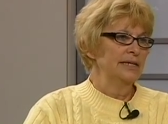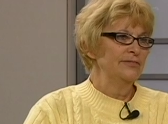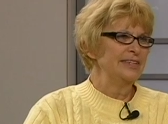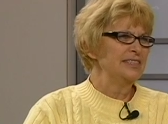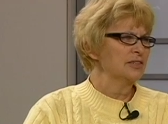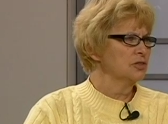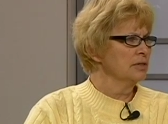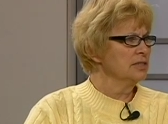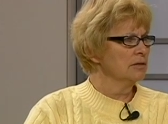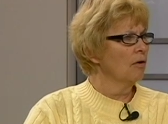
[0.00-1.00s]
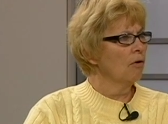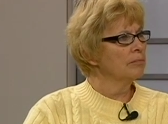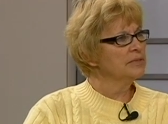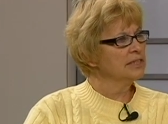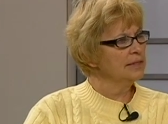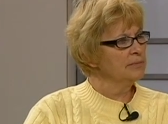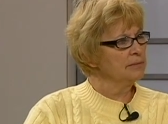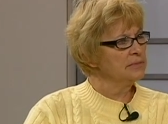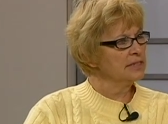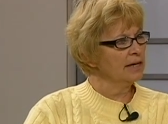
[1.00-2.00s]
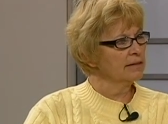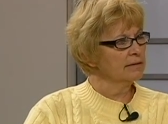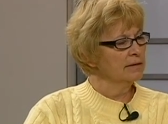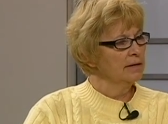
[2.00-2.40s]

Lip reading: facing stress at home to keep them together.